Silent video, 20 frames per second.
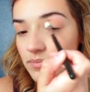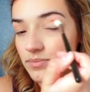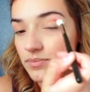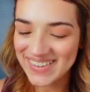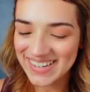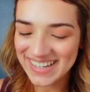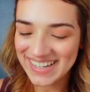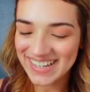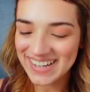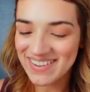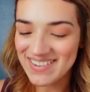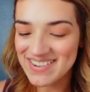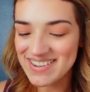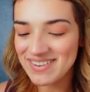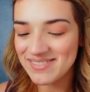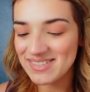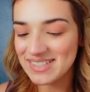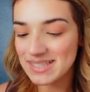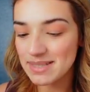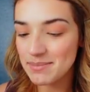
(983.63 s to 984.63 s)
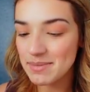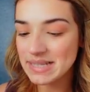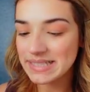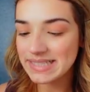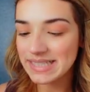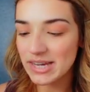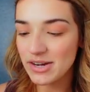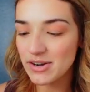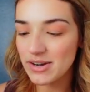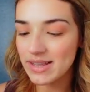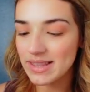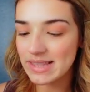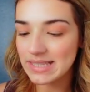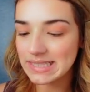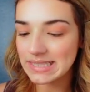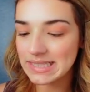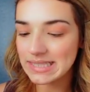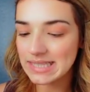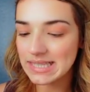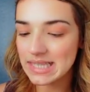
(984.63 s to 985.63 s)
We're going to go in with some mascara.
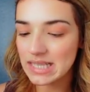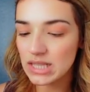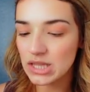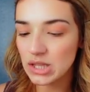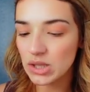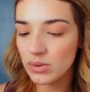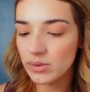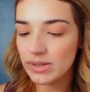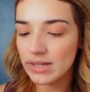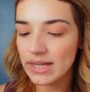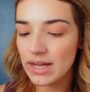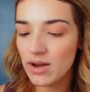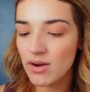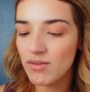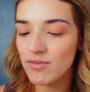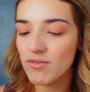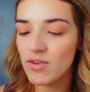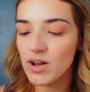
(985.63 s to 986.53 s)
This is the L'Oreal